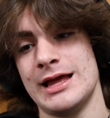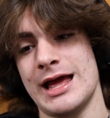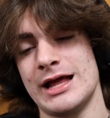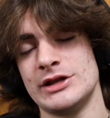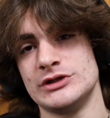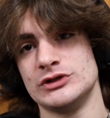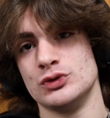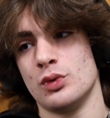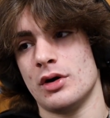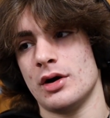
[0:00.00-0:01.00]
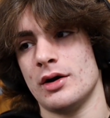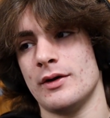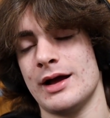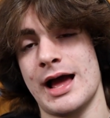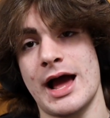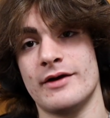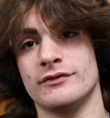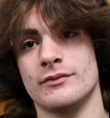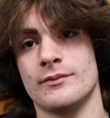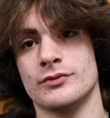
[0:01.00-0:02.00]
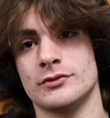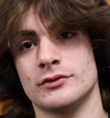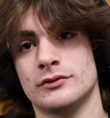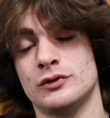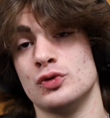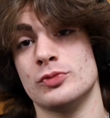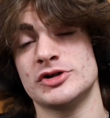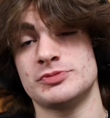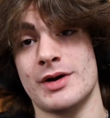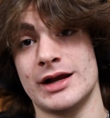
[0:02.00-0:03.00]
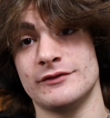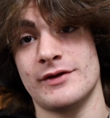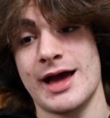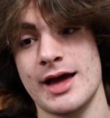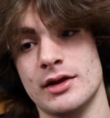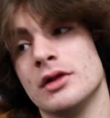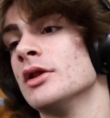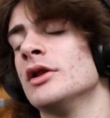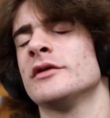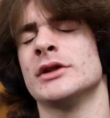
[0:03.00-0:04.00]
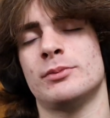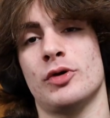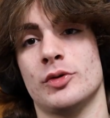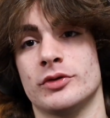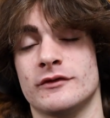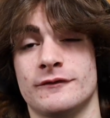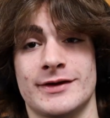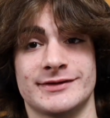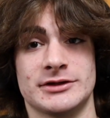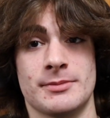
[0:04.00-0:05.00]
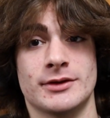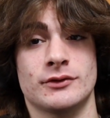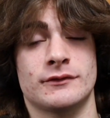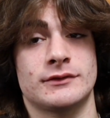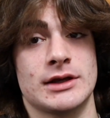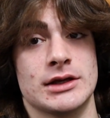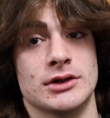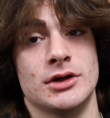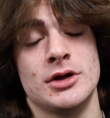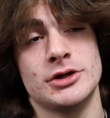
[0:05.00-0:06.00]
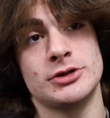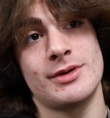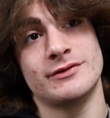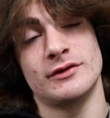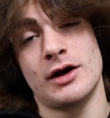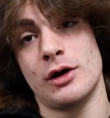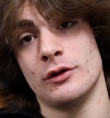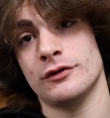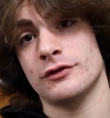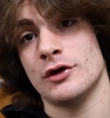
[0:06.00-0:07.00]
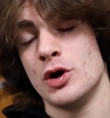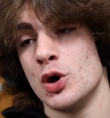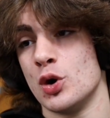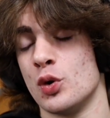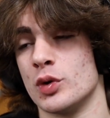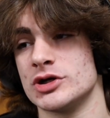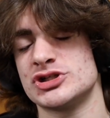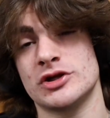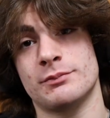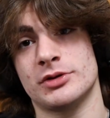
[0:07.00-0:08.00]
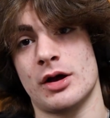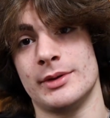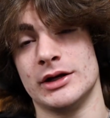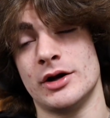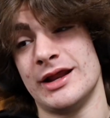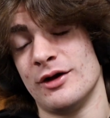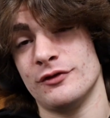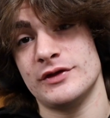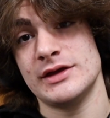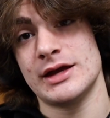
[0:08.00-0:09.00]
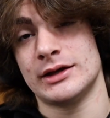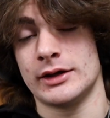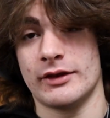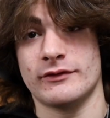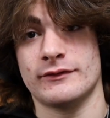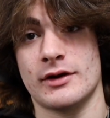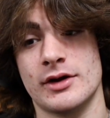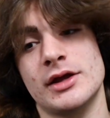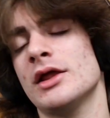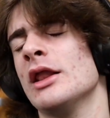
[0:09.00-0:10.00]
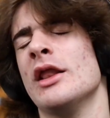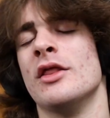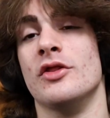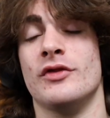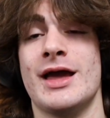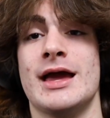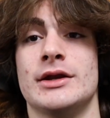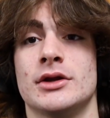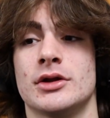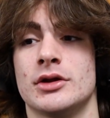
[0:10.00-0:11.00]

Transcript: and you have too much body fat to the point where it's affecting your mental state, your mental health, or it's just becoming unhealthy and unnecessary, then